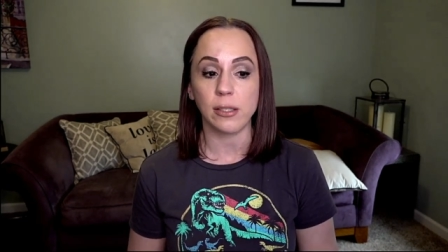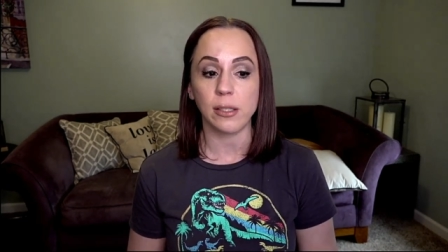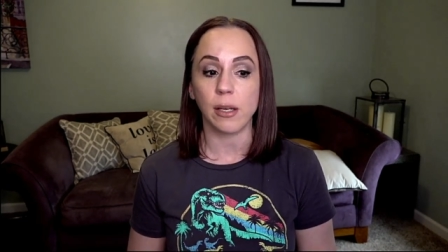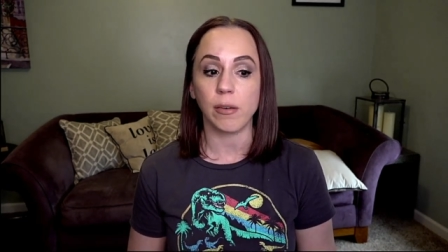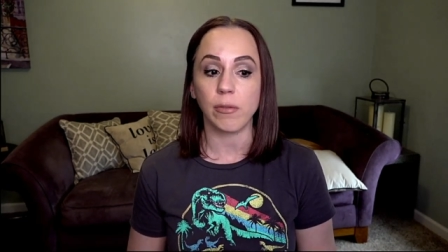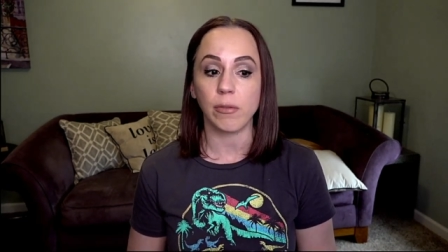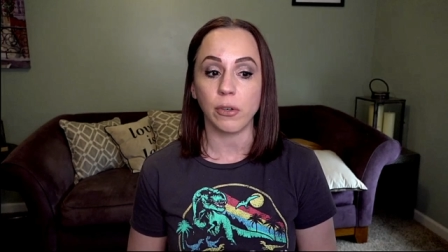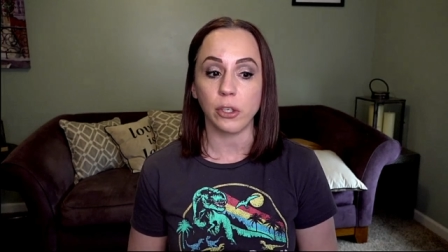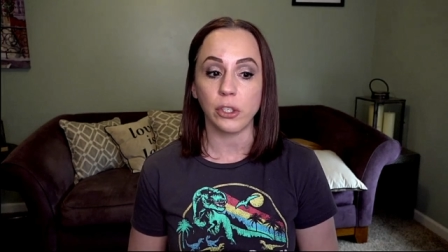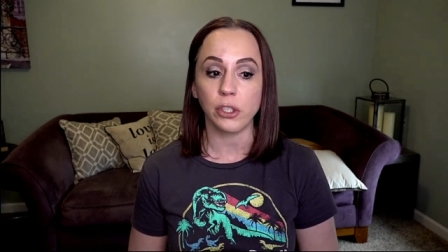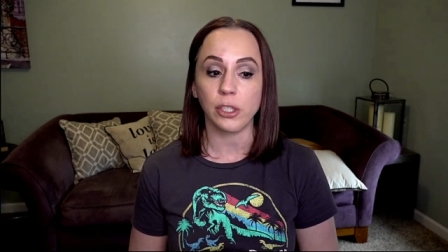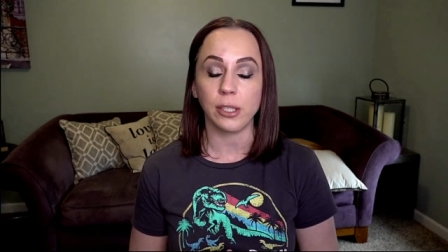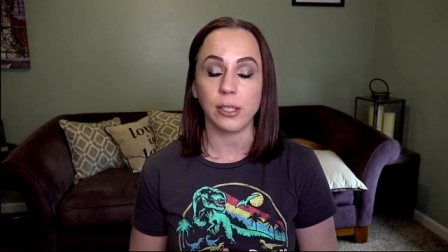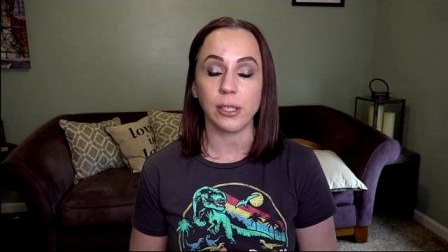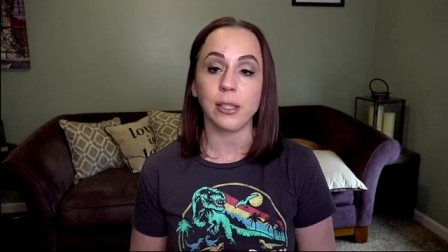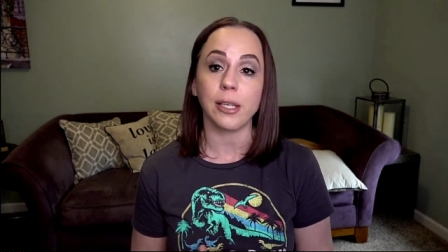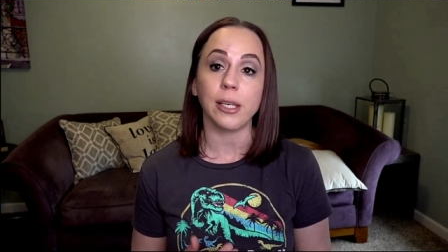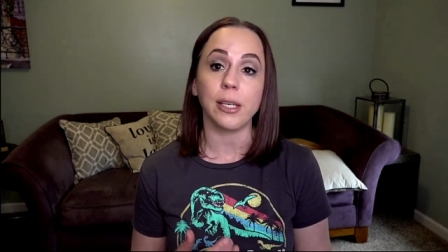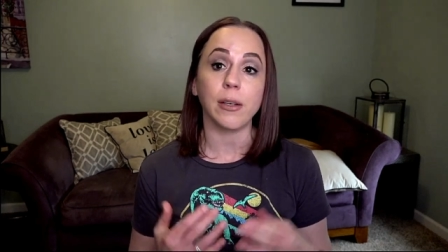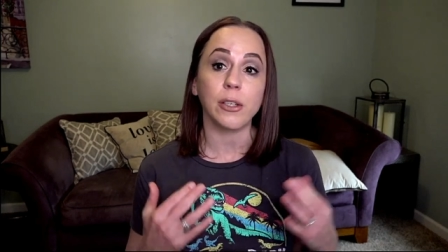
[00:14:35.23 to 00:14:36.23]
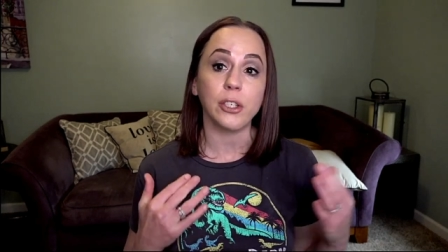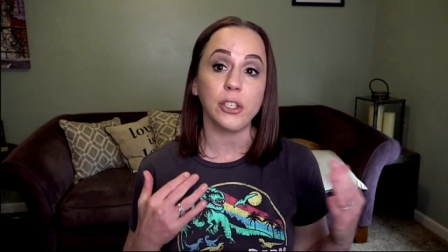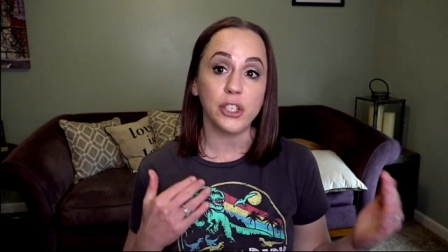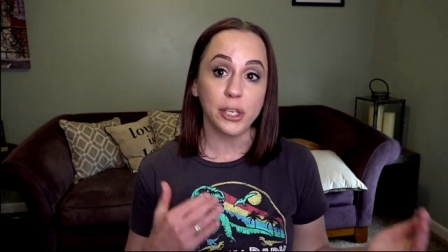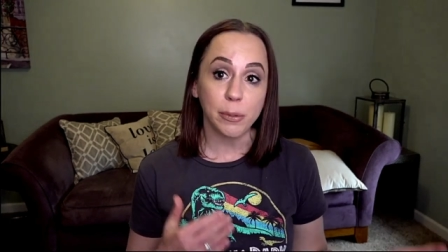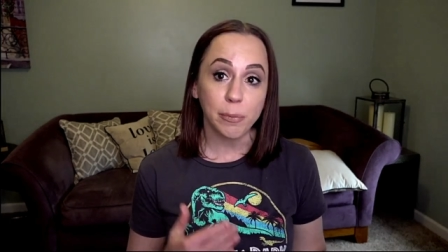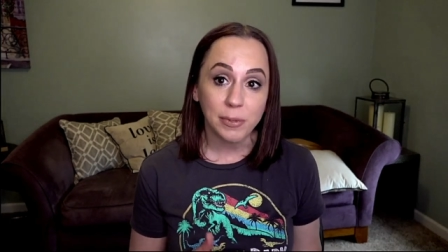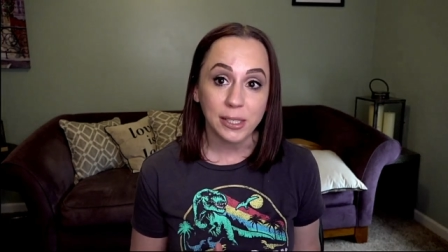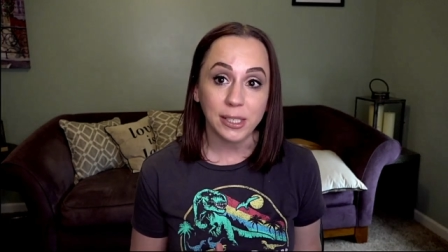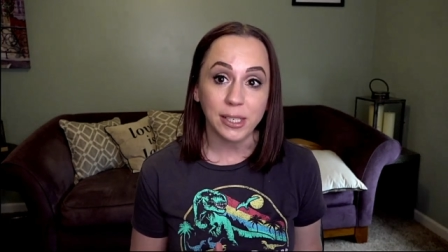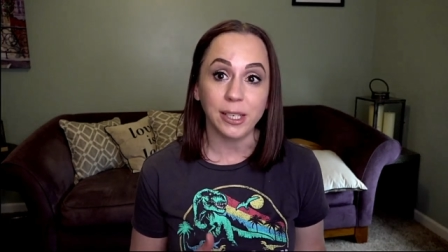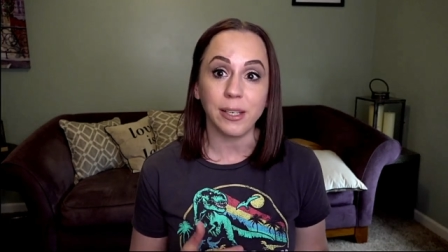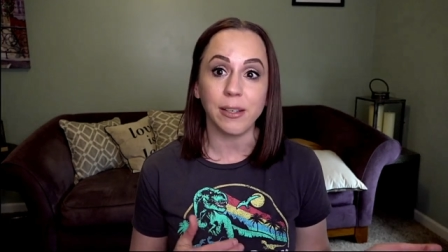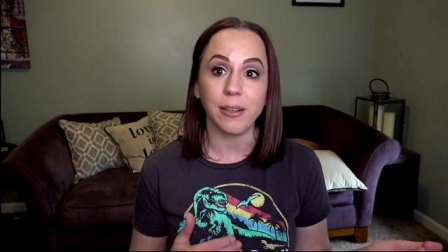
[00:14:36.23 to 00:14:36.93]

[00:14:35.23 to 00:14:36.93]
Unfortunately, Gypsy